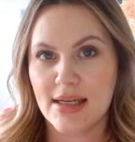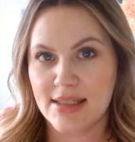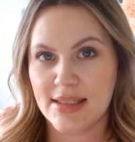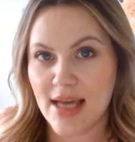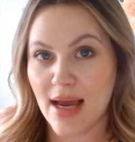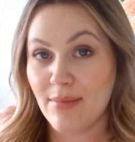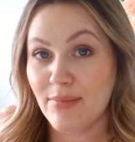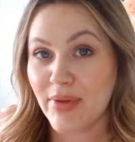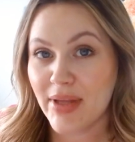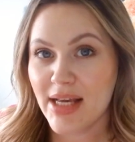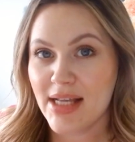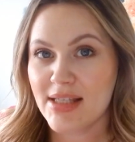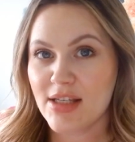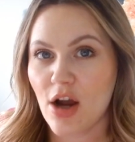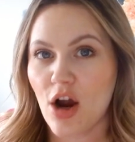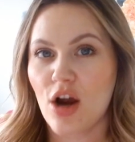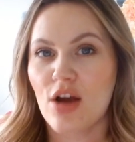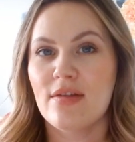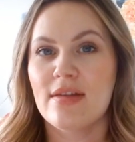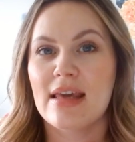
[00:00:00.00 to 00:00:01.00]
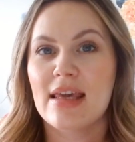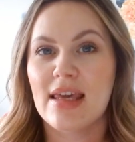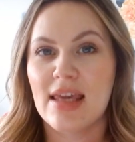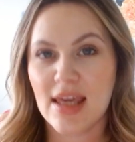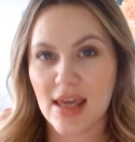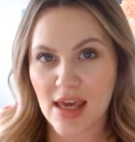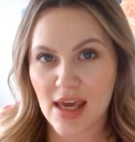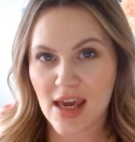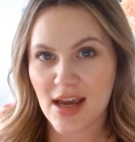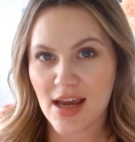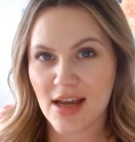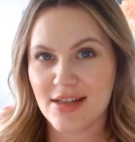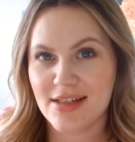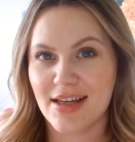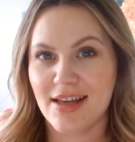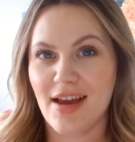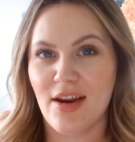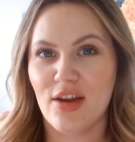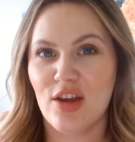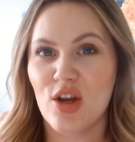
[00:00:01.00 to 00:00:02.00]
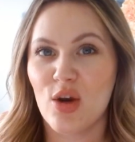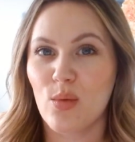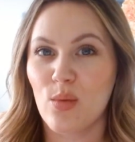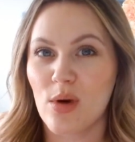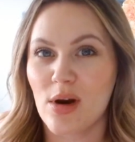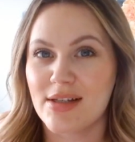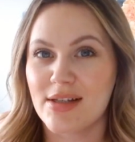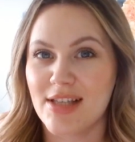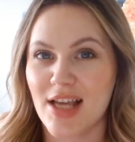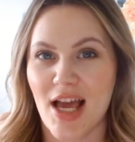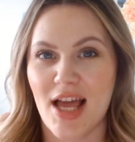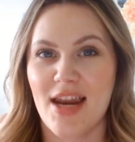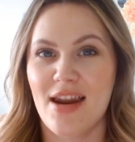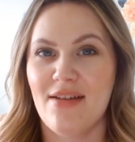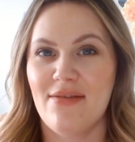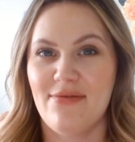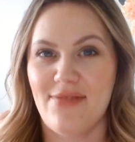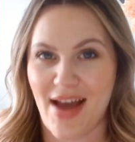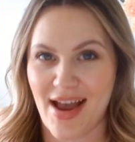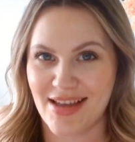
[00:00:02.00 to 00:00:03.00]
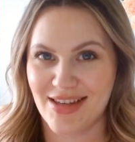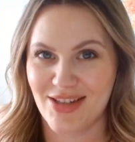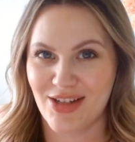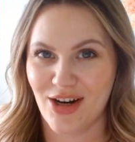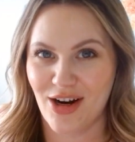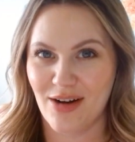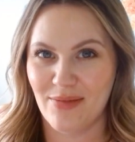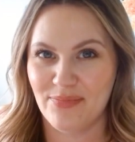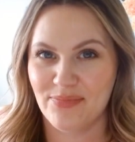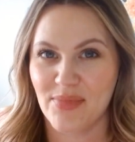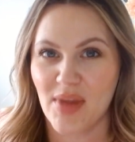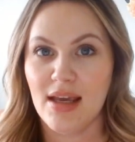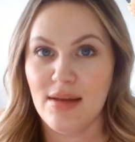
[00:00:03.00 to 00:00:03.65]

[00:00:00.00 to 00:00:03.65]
Templates are the key to getting your work done faster.